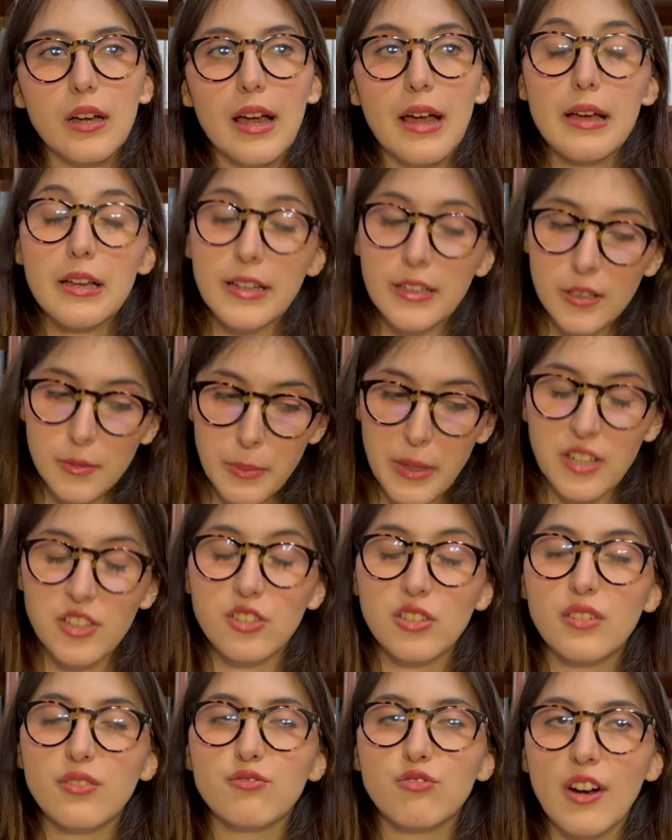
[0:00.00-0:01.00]

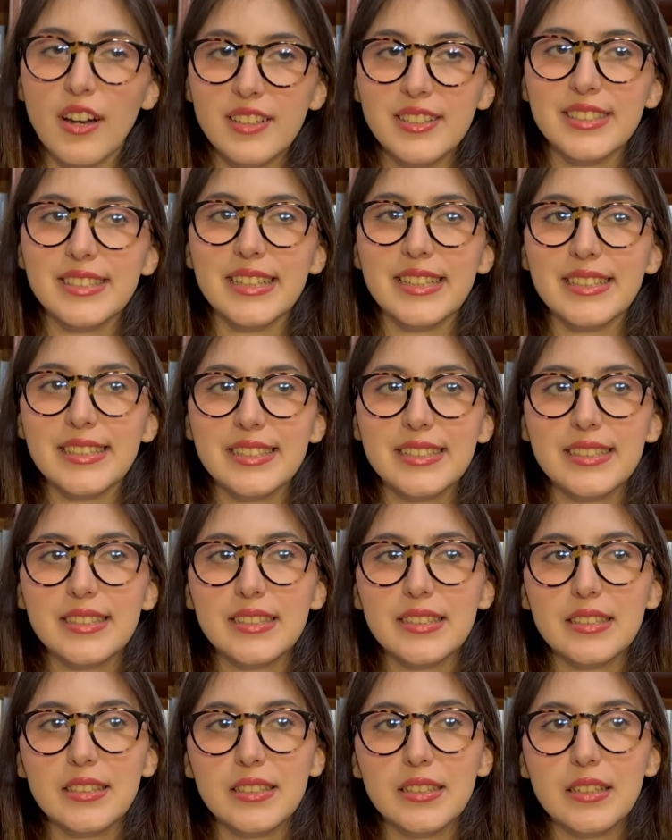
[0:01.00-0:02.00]
especially Francis,
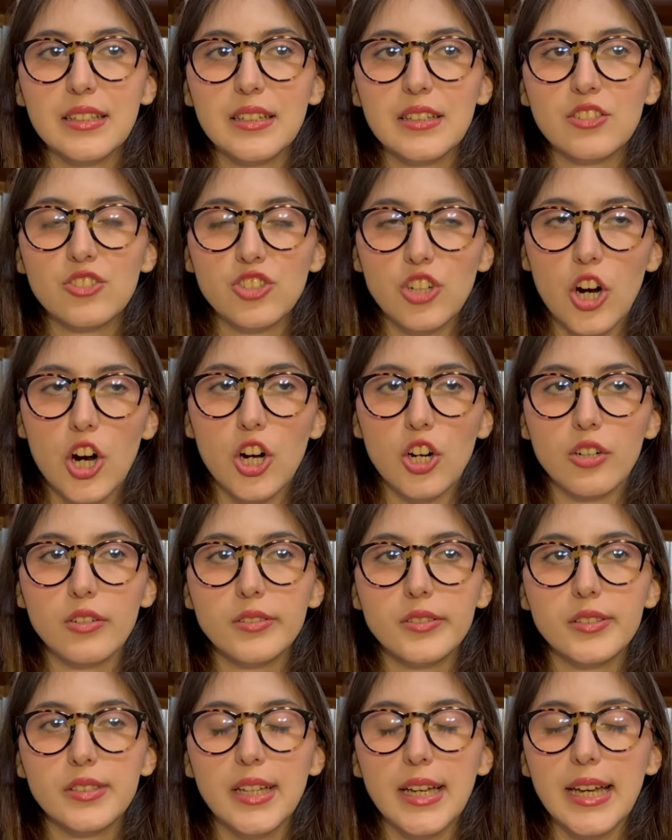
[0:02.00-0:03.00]

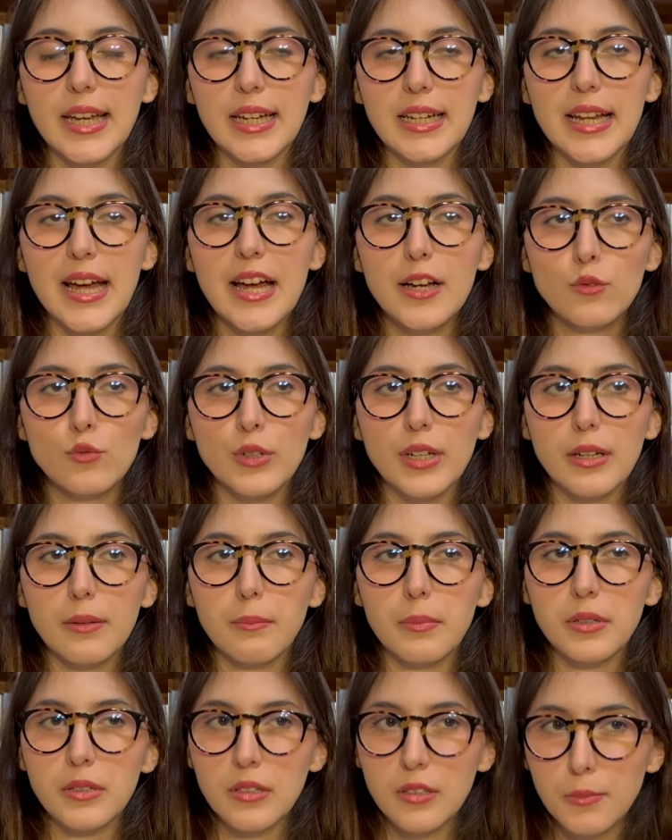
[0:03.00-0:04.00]
Charles, and Henry,
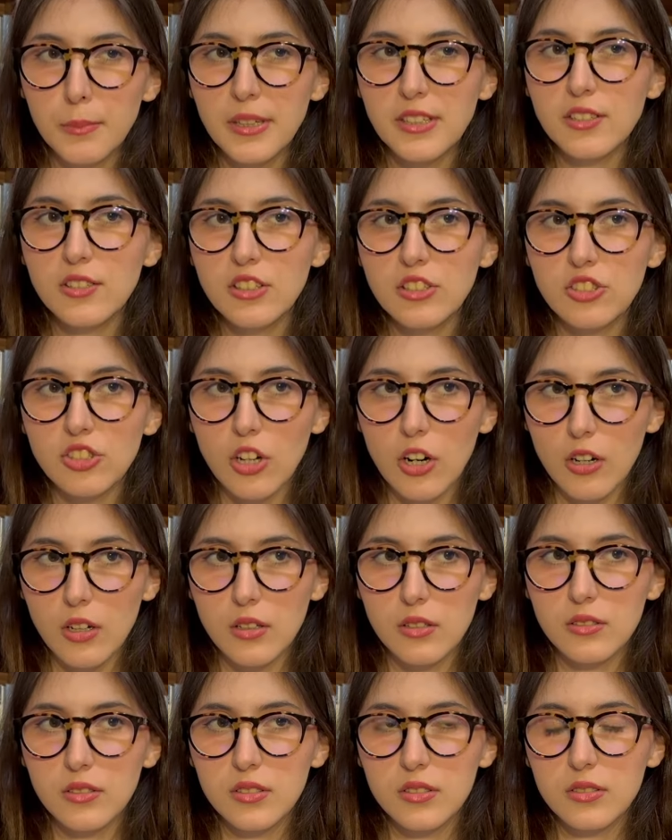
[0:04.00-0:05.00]
but especially
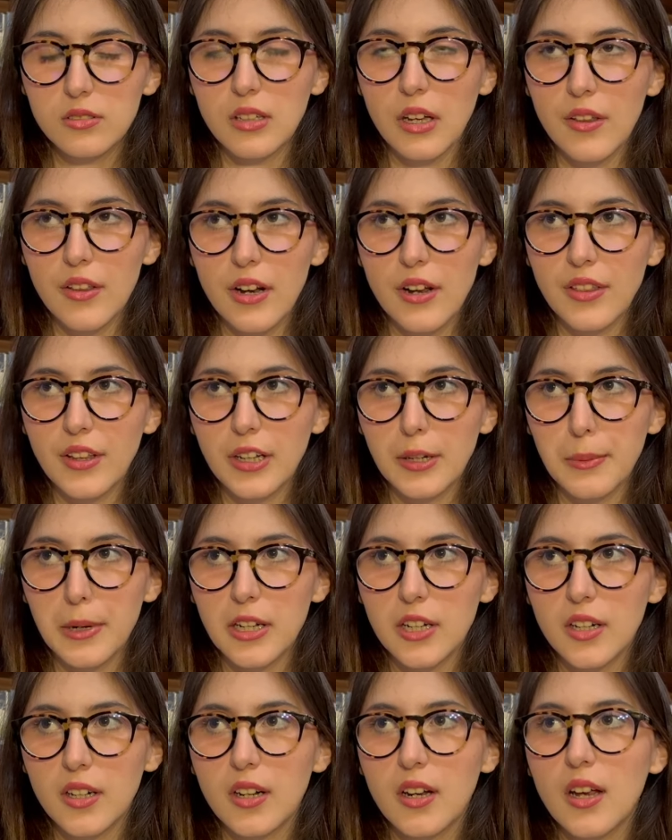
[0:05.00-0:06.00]
Charles, now that I think about
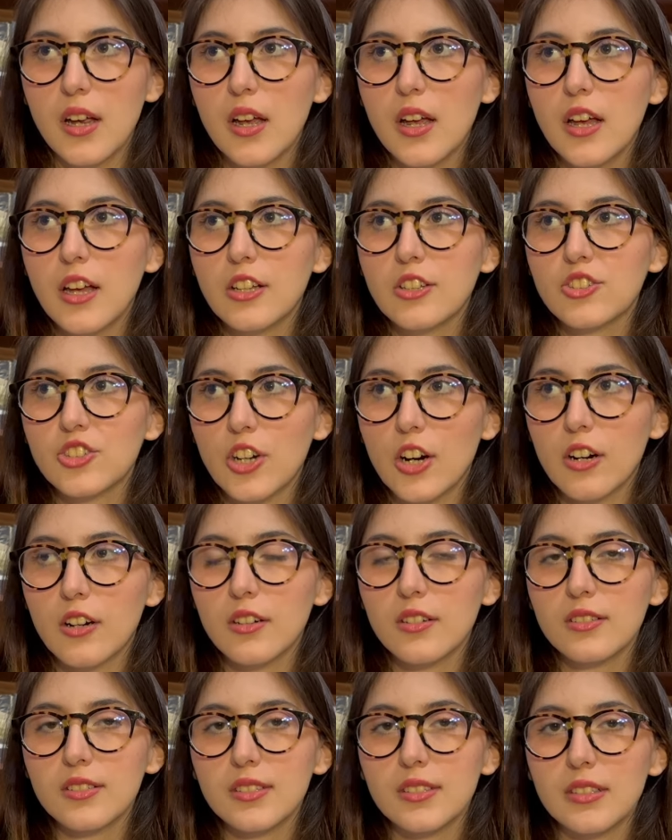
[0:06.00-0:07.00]
it,
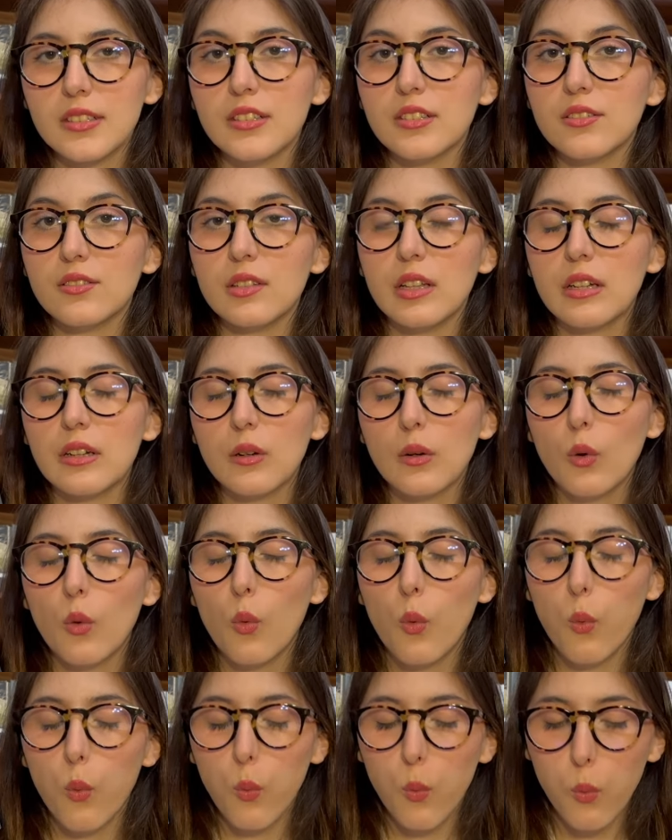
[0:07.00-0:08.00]
Charles is
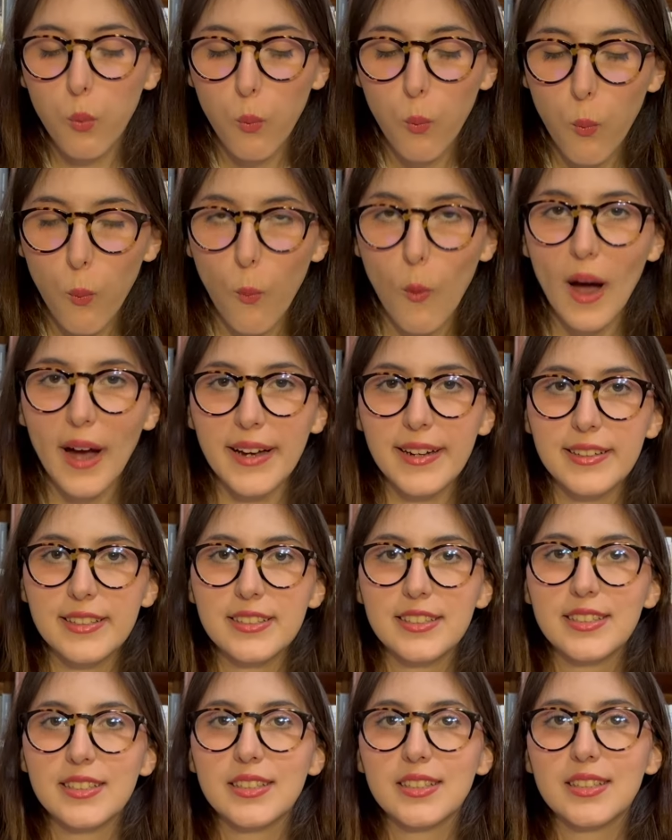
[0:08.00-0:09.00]
quite